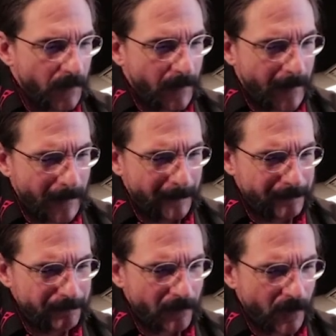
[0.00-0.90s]

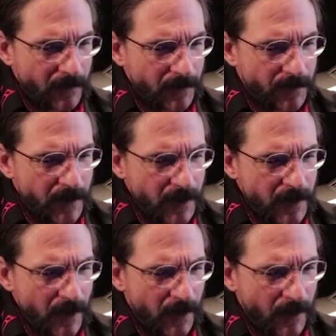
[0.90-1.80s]
Um,
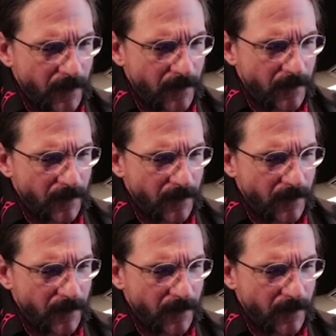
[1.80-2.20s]
the... Uh,